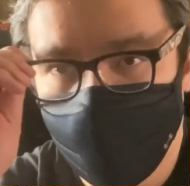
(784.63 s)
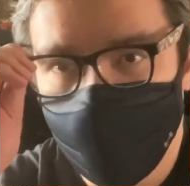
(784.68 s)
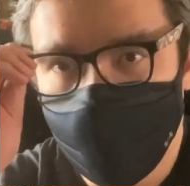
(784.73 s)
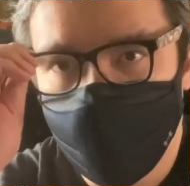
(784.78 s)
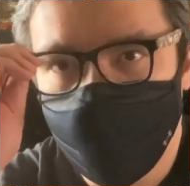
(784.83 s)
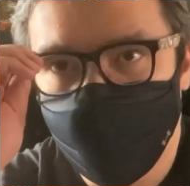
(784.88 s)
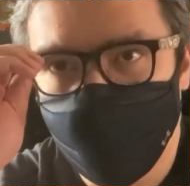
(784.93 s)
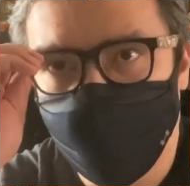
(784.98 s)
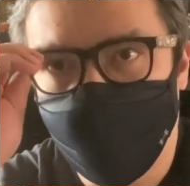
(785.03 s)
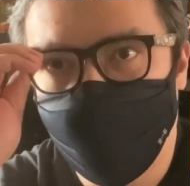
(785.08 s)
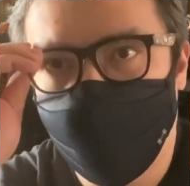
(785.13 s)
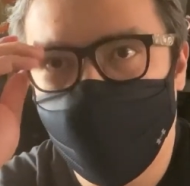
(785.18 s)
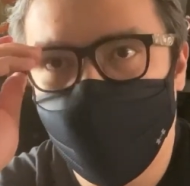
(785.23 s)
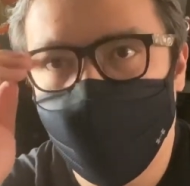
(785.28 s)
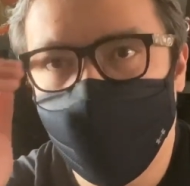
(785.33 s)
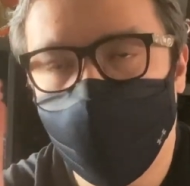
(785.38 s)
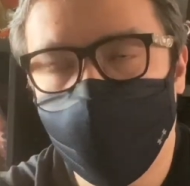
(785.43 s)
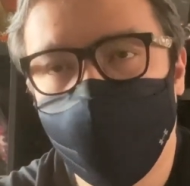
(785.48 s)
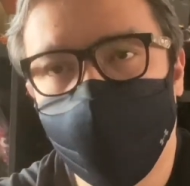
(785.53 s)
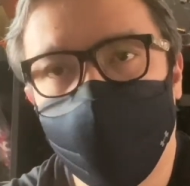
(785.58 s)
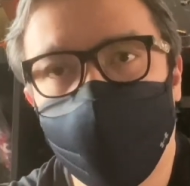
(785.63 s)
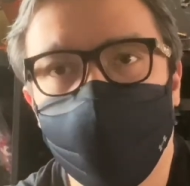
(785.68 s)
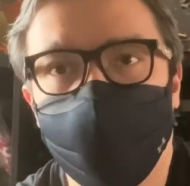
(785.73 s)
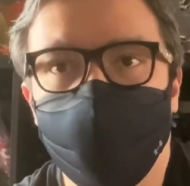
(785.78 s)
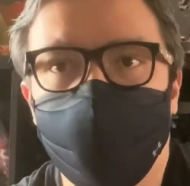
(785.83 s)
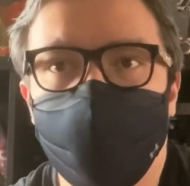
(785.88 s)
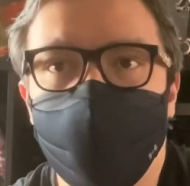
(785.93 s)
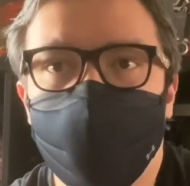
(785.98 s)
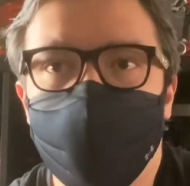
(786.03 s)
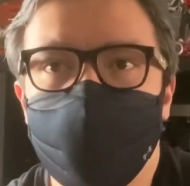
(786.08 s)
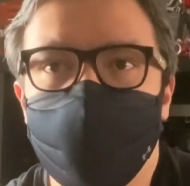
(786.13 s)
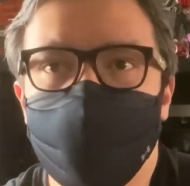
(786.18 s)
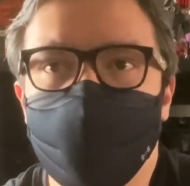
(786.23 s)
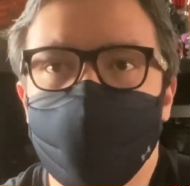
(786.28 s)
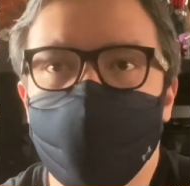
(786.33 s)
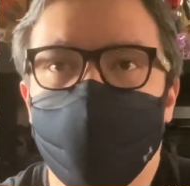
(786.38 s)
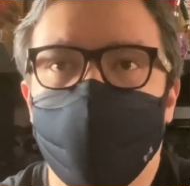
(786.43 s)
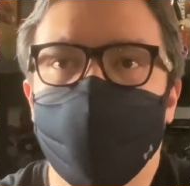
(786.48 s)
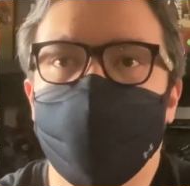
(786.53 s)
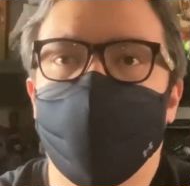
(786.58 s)
So anyway, hope you liked the video.
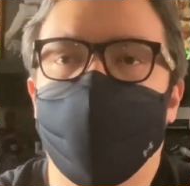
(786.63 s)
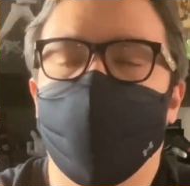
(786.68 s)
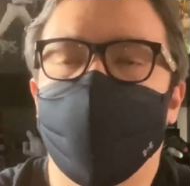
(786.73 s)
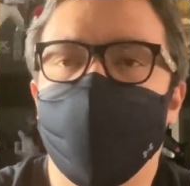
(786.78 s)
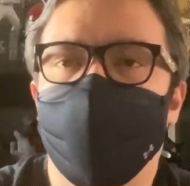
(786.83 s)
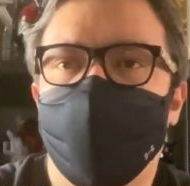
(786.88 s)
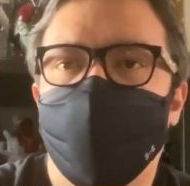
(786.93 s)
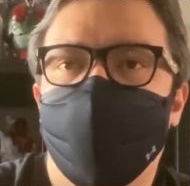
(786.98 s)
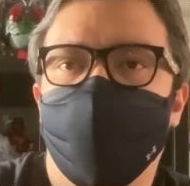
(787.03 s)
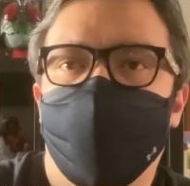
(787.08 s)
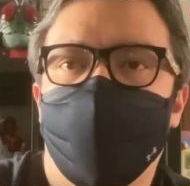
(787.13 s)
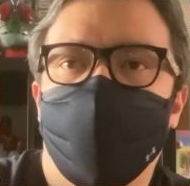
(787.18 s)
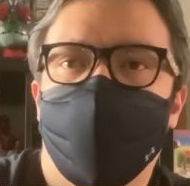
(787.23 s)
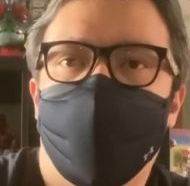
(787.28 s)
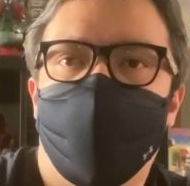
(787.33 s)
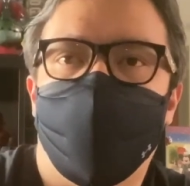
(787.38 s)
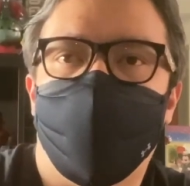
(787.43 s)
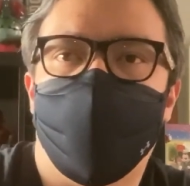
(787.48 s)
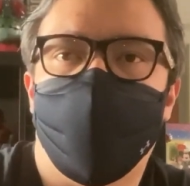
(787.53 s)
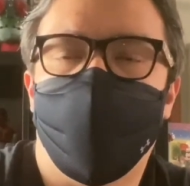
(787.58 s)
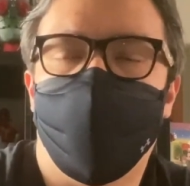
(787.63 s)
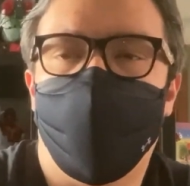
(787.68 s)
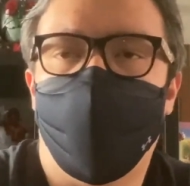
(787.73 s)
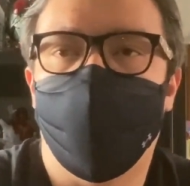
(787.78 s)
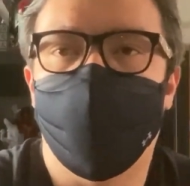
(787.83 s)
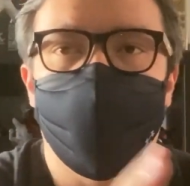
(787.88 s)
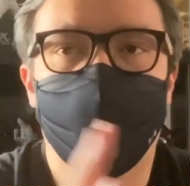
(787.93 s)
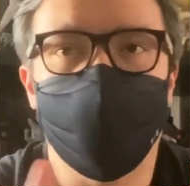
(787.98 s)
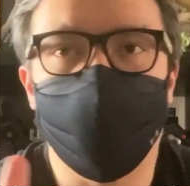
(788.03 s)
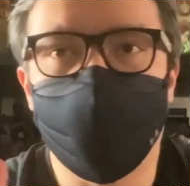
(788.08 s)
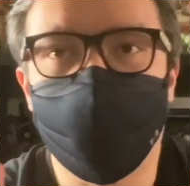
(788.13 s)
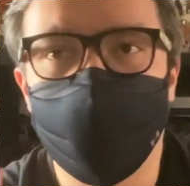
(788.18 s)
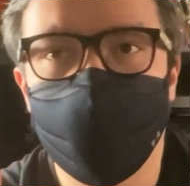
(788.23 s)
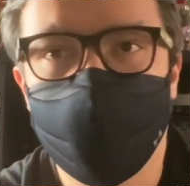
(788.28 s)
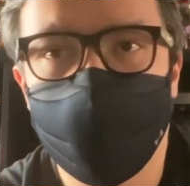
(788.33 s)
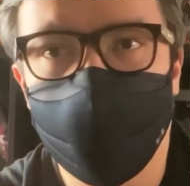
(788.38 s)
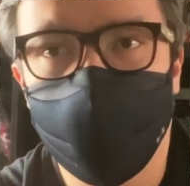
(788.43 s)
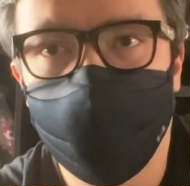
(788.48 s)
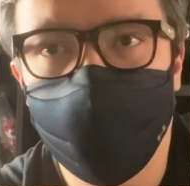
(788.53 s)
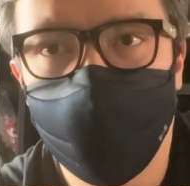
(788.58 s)
Subscribe, comment, and all that good
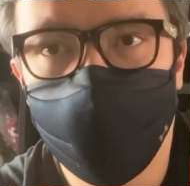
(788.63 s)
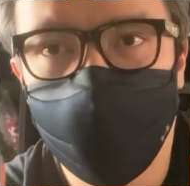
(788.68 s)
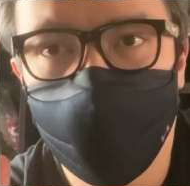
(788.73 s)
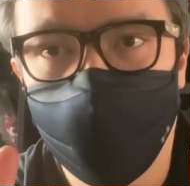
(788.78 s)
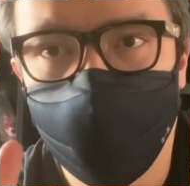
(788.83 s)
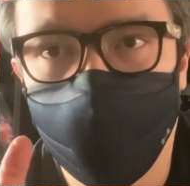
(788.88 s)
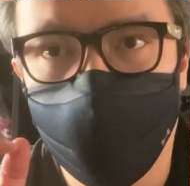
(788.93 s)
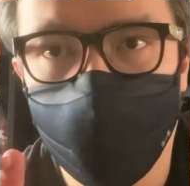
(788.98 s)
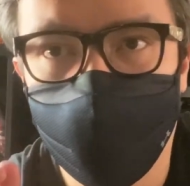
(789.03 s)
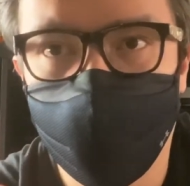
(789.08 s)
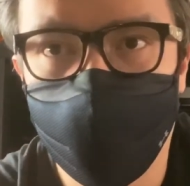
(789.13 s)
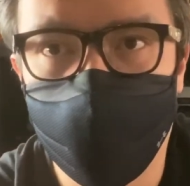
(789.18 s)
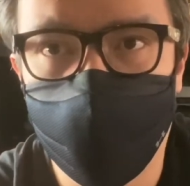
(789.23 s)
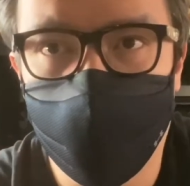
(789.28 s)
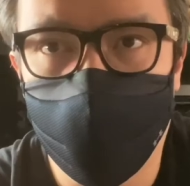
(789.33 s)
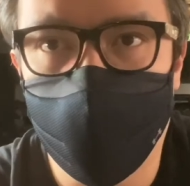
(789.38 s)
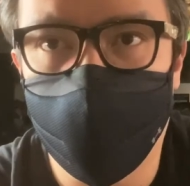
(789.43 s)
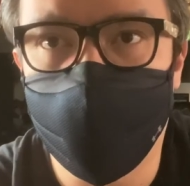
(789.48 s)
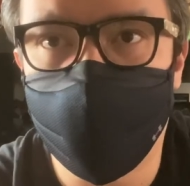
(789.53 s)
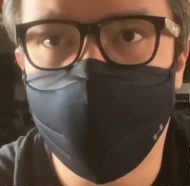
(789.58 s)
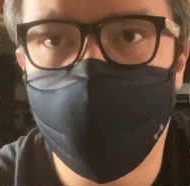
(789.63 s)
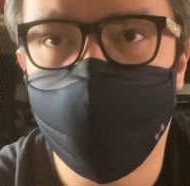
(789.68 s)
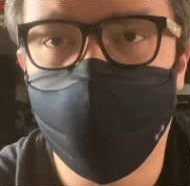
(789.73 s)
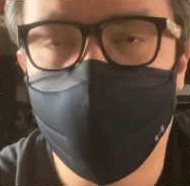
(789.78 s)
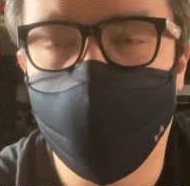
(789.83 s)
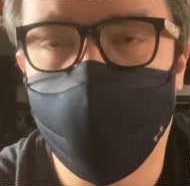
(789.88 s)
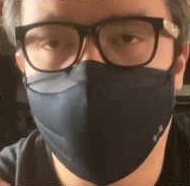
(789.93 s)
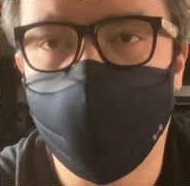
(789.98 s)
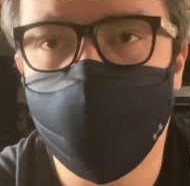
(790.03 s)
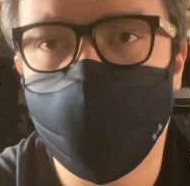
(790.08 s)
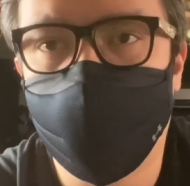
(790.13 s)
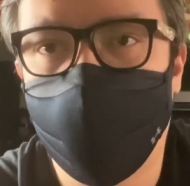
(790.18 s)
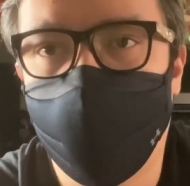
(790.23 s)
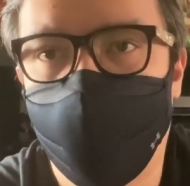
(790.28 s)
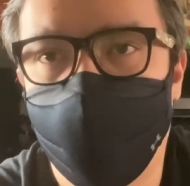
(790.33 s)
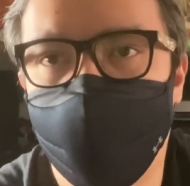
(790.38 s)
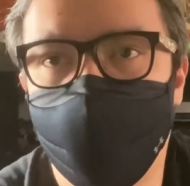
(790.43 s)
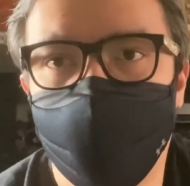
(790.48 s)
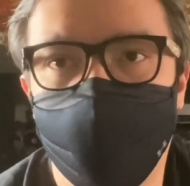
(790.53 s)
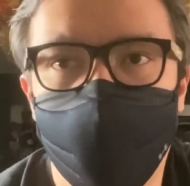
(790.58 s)
stuff. Follow me at IG at
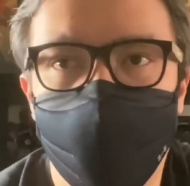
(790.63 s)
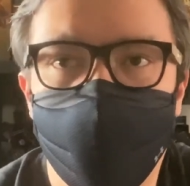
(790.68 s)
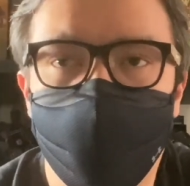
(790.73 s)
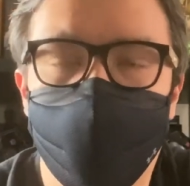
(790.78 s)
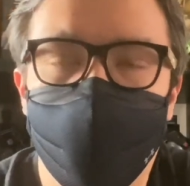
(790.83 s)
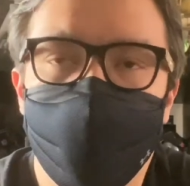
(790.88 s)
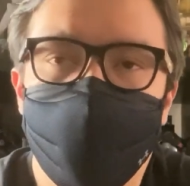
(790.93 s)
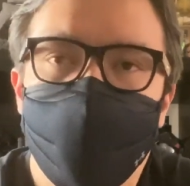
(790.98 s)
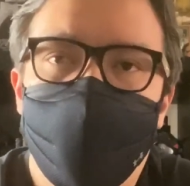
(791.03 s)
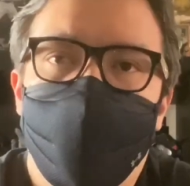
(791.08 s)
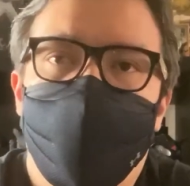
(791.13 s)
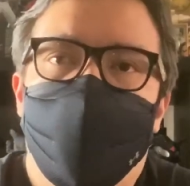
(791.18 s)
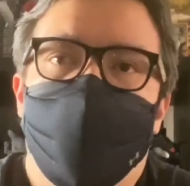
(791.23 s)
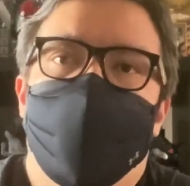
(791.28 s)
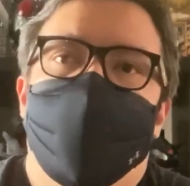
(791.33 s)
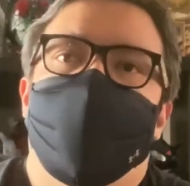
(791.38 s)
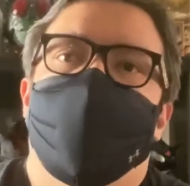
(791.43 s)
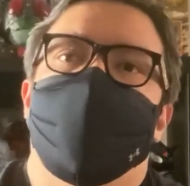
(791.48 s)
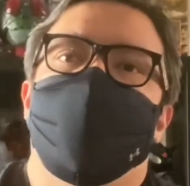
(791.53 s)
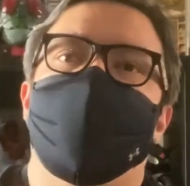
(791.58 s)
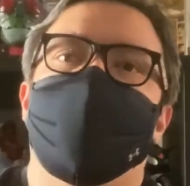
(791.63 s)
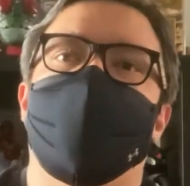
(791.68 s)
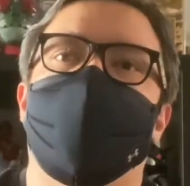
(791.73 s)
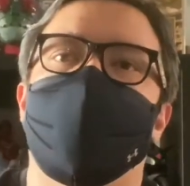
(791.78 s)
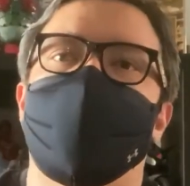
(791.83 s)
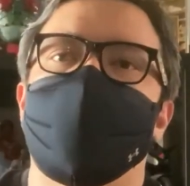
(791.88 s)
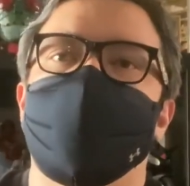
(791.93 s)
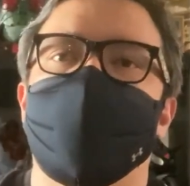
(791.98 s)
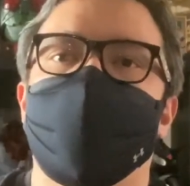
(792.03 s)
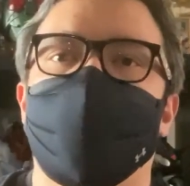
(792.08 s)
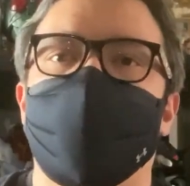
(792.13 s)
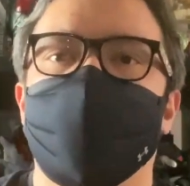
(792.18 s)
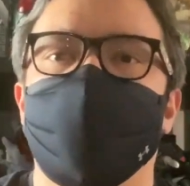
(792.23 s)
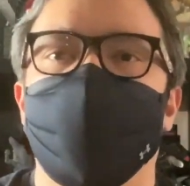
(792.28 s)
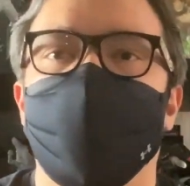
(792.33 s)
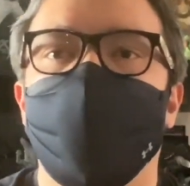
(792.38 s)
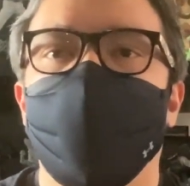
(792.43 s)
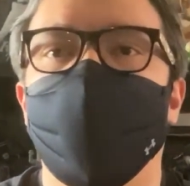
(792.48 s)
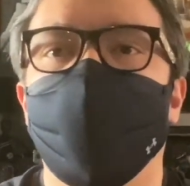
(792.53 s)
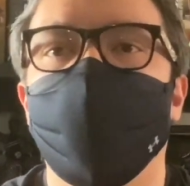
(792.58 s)
LKHOE23. I'll catch you guys in the next
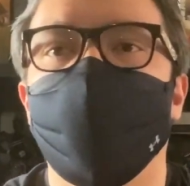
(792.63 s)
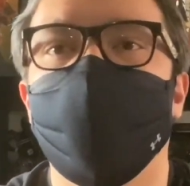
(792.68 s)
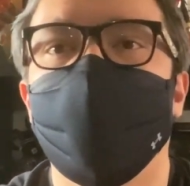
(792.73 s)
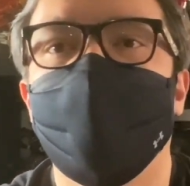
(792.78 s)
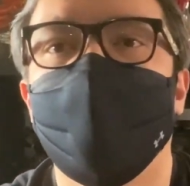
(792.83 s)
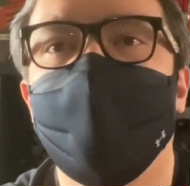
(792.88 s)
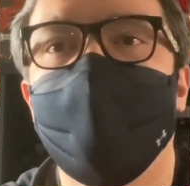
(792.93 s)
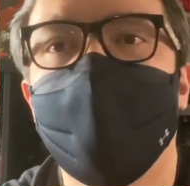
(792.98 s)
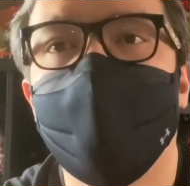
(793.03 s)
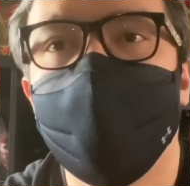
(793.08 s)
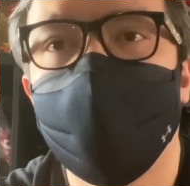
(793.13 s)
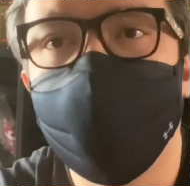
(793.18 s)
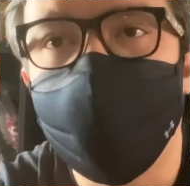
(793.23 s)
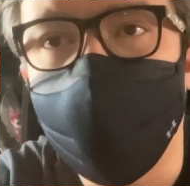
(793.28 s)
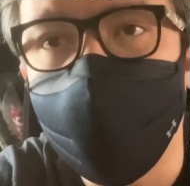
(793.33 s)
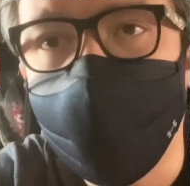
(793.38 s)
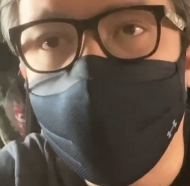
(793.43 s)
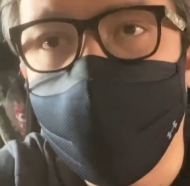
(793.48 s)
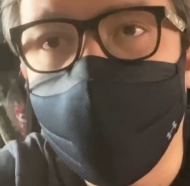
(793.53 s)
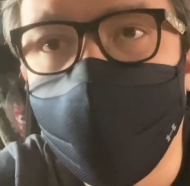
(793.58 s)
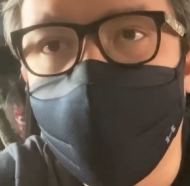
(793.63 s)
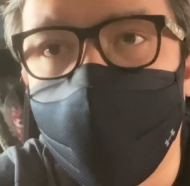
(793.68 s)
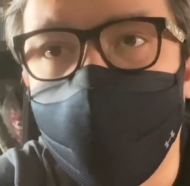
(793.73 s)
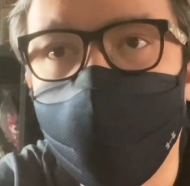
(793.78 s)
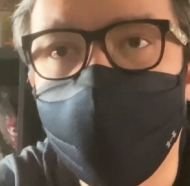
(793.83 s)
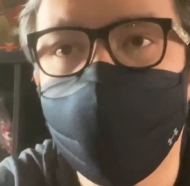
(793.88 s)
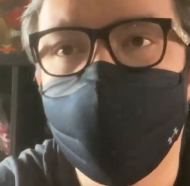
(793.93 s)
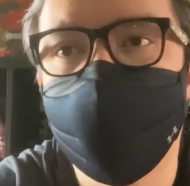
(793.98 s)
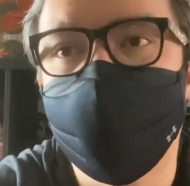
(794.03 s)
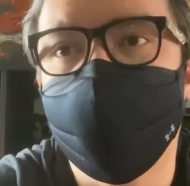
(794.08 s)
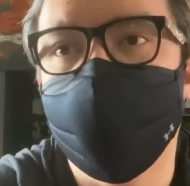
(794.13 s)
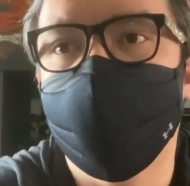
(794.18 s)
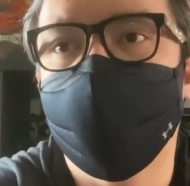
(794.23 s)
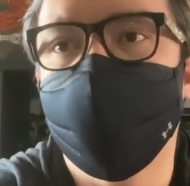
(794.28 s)
video. Bye-bye.